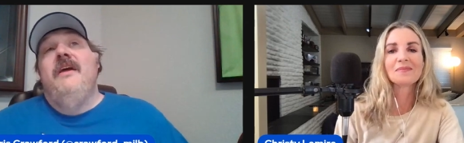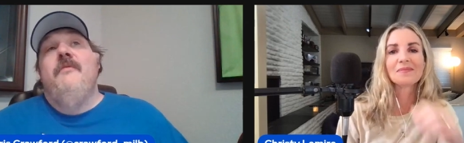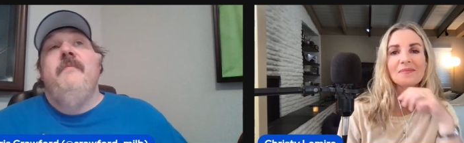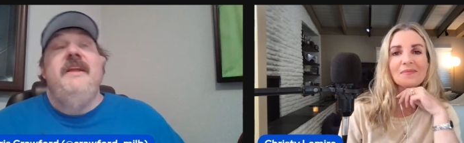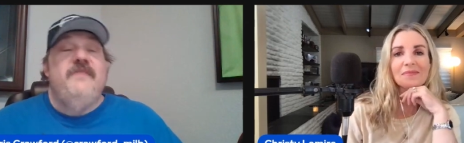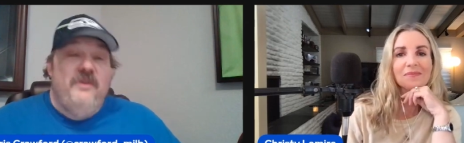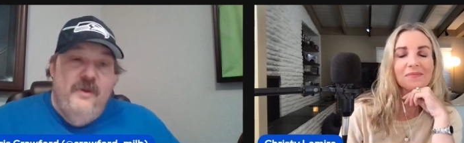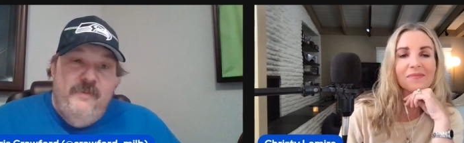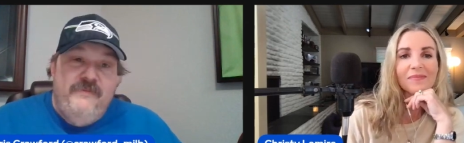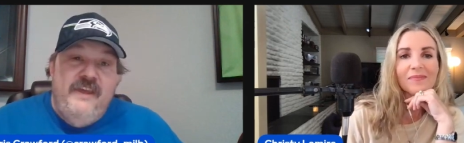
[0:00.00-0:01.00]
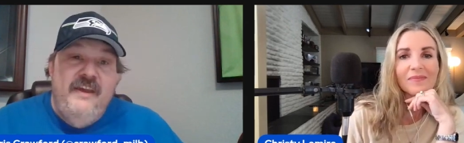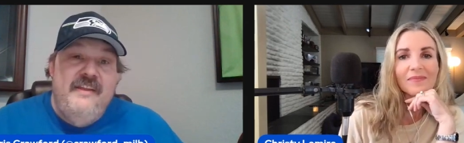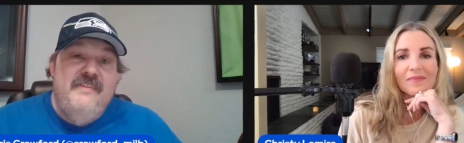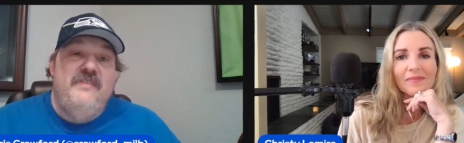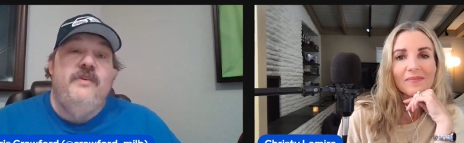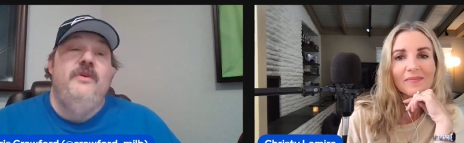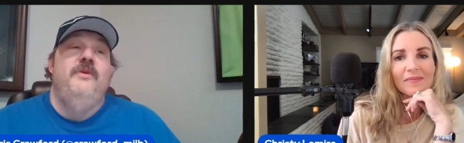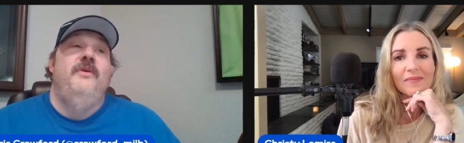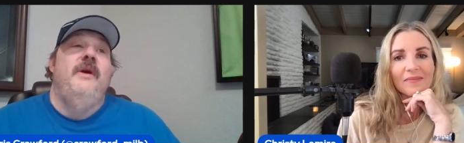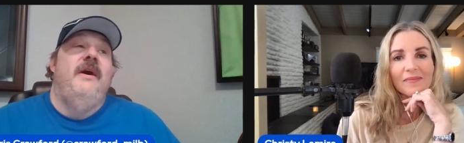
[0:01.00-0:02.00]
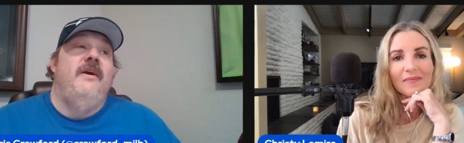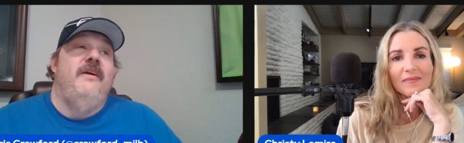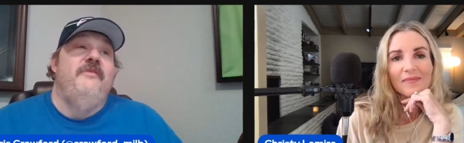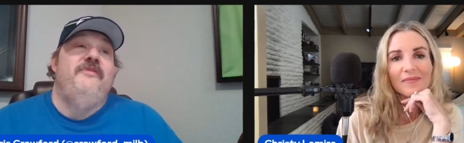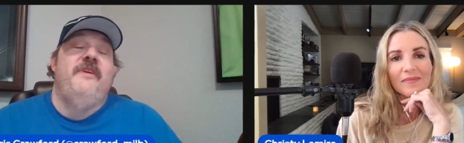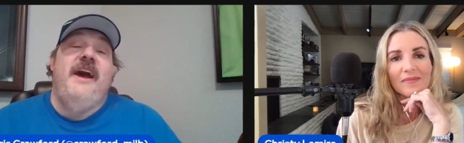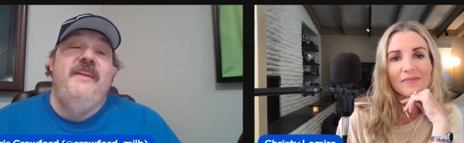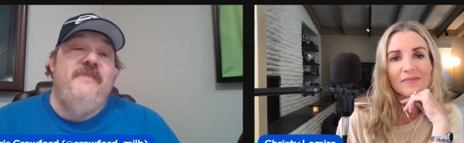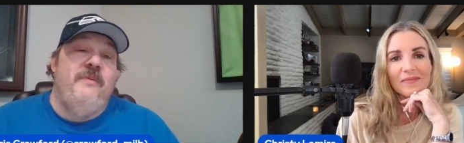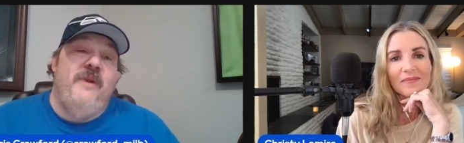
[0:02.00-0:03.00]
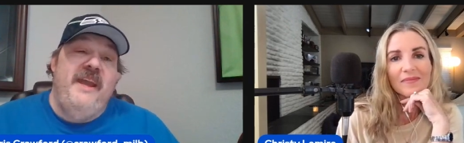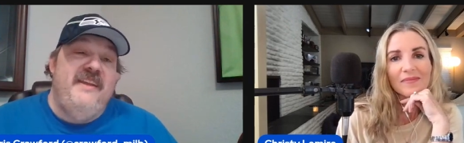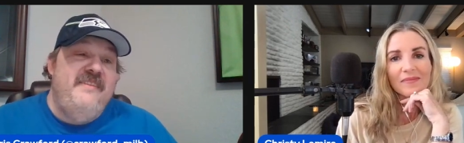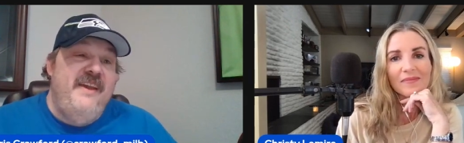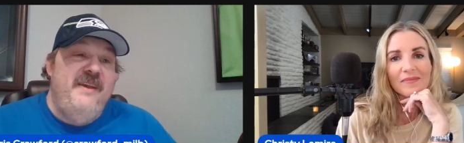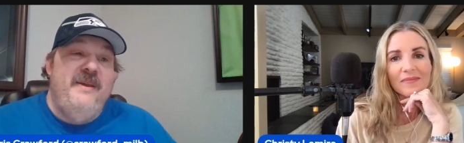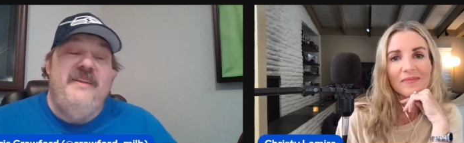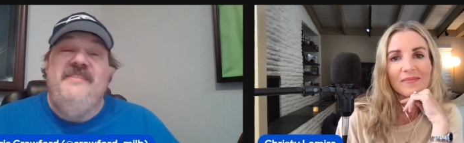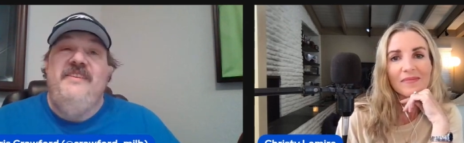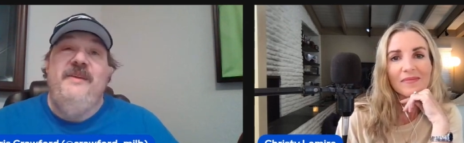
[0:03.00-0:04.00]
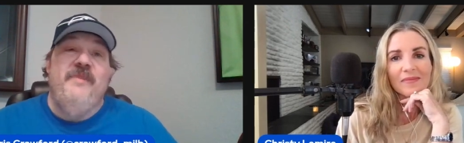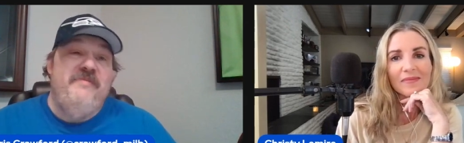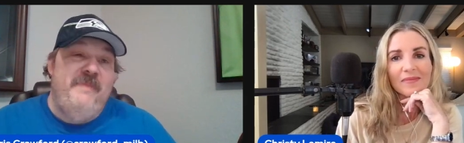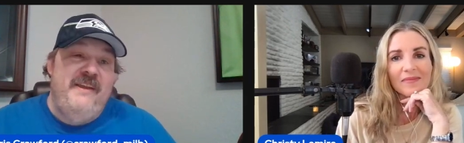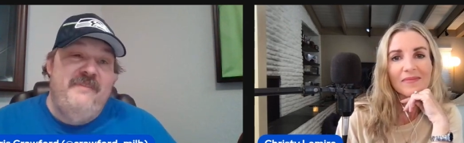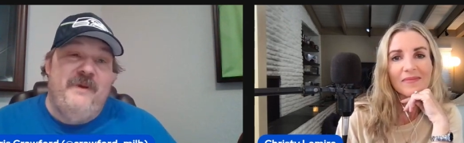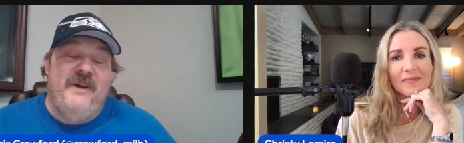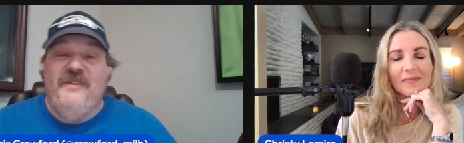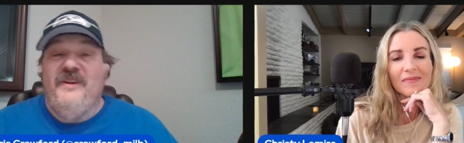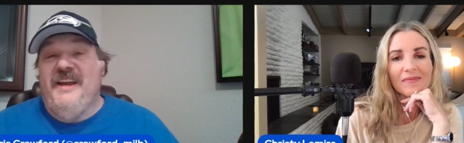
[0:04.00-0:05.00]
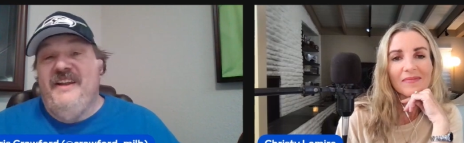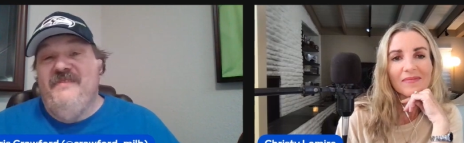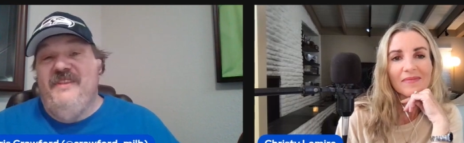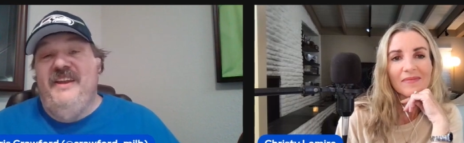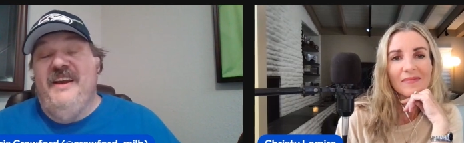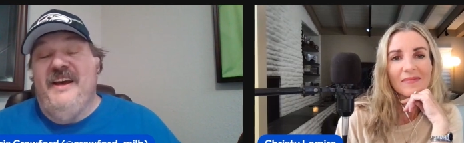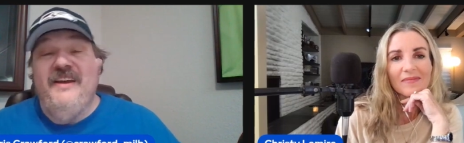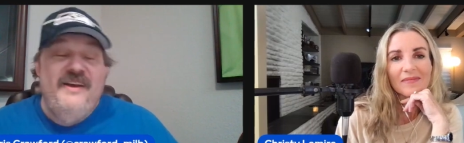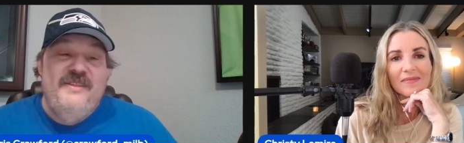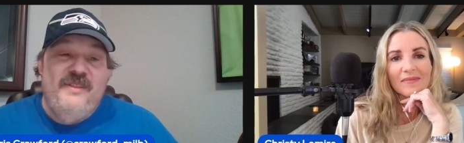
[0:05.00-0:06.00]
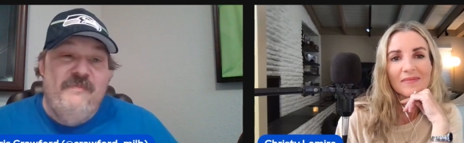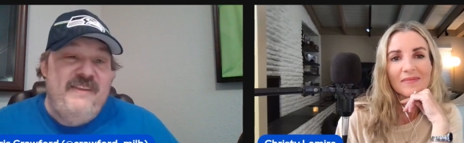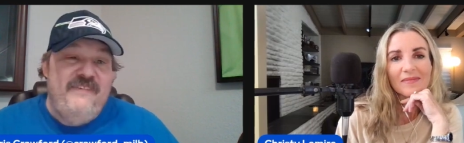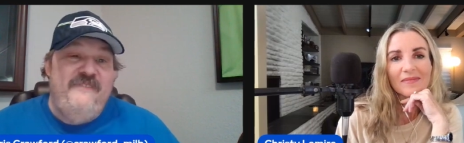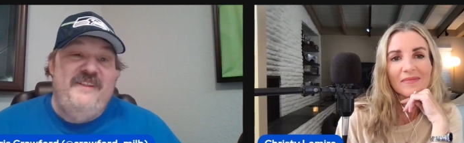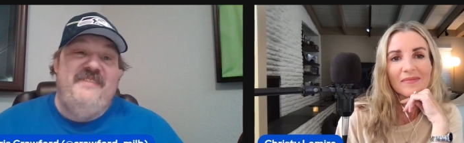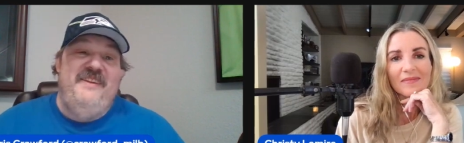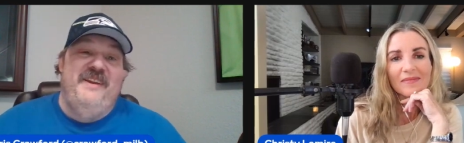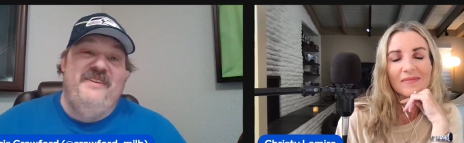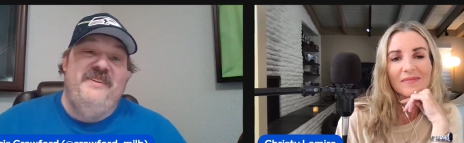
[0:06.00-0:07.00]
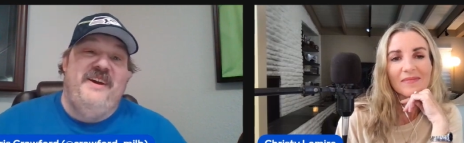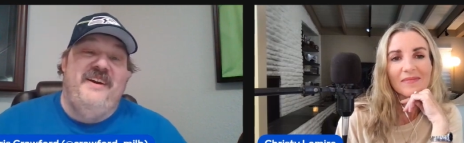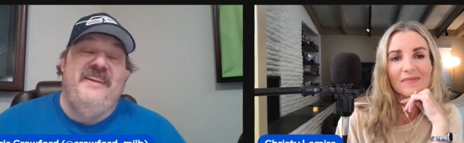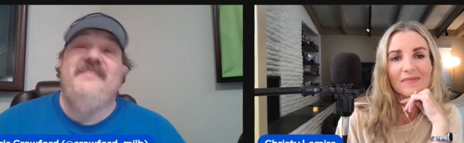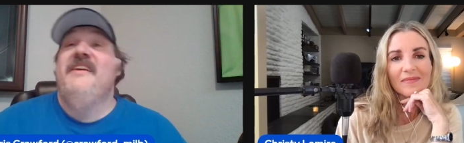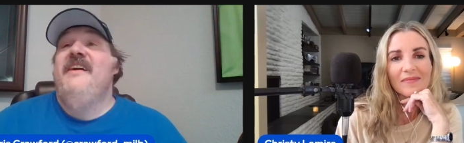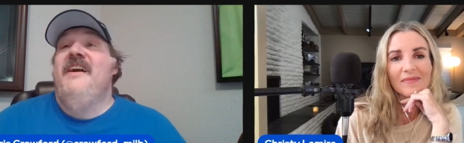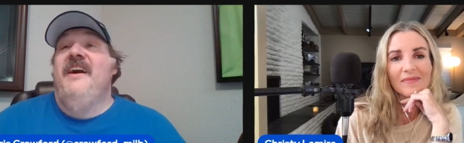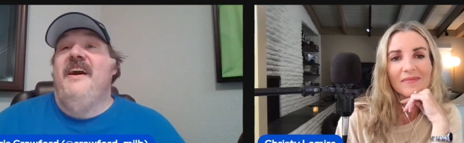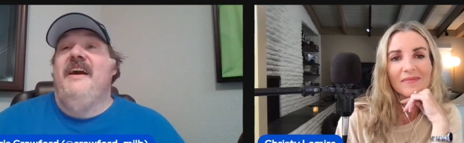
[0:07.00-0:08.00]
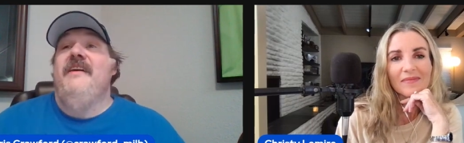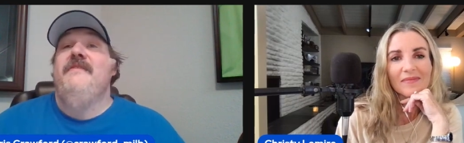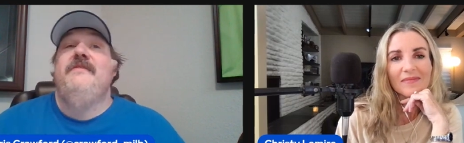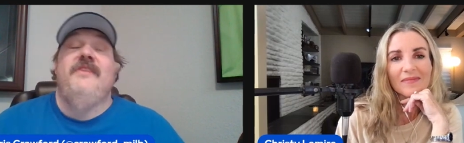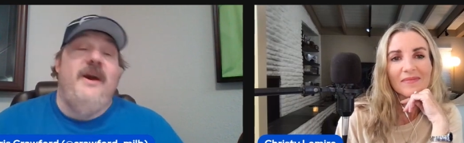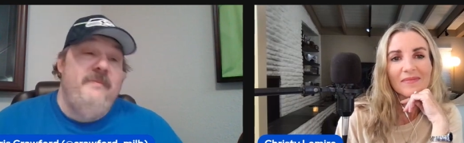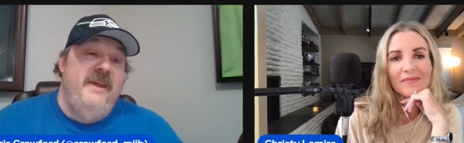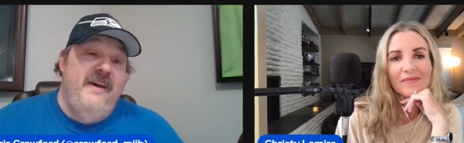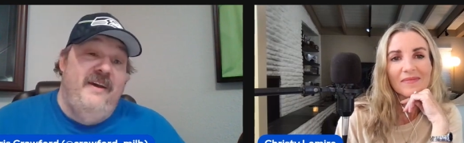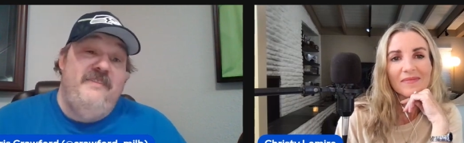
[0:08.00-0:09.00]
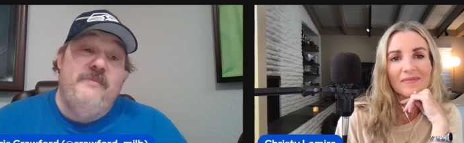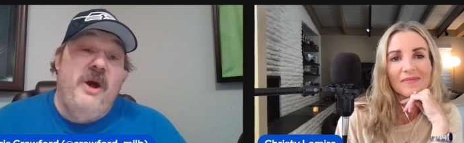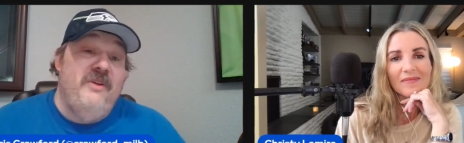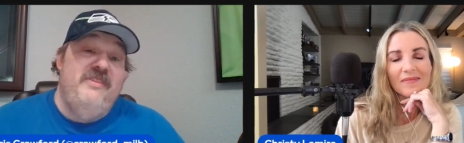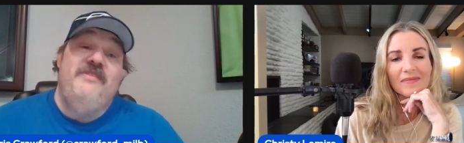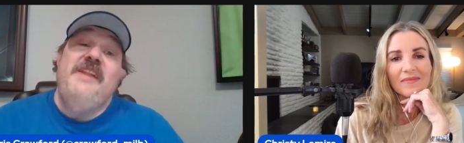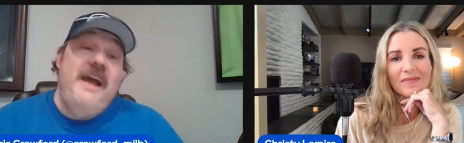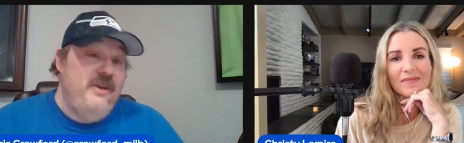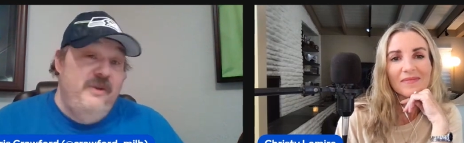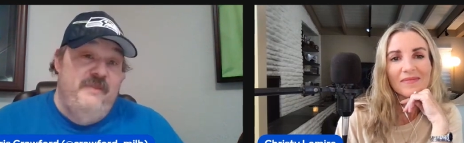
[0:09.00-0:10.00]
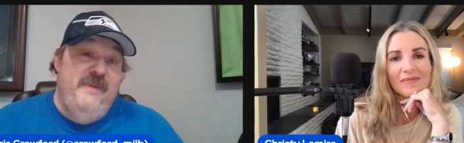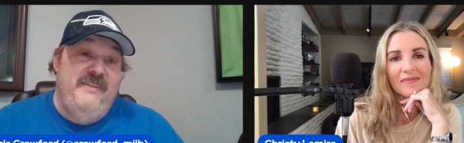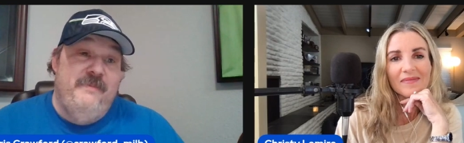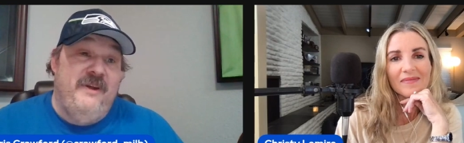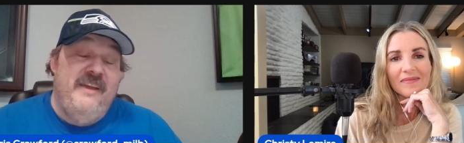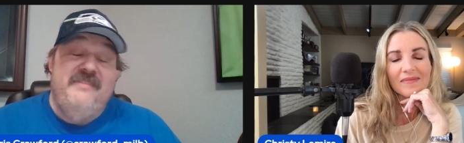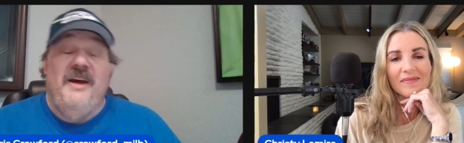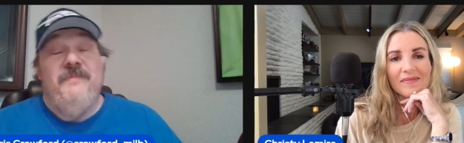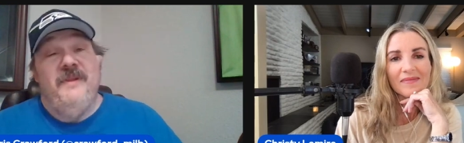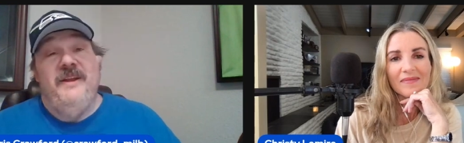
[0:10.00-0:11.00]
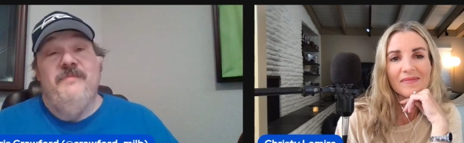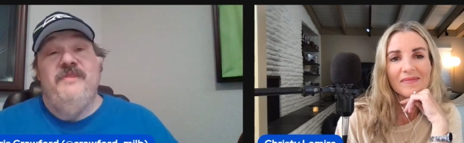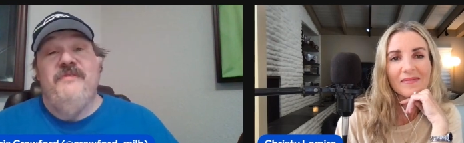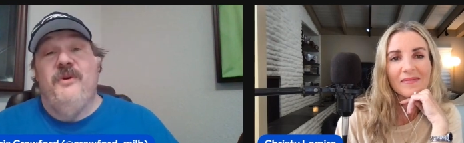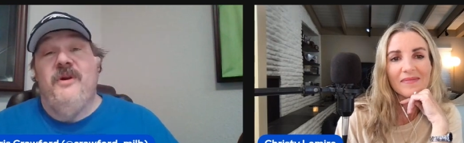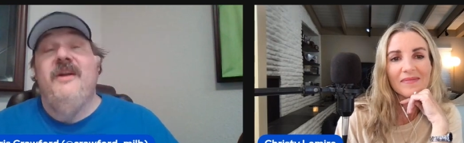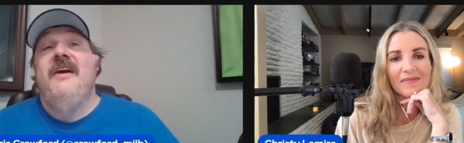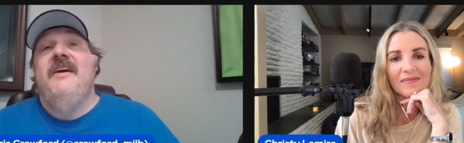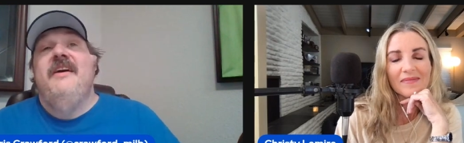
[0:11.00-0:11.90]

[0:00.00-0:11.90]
Speaker 1: meets a group of kids who are kind of a ragtag team of baseball. They're kind of the uh, the misfits, the underdogs. Uh, Tommy uh, Smalls is not good at baseball, has not played it before.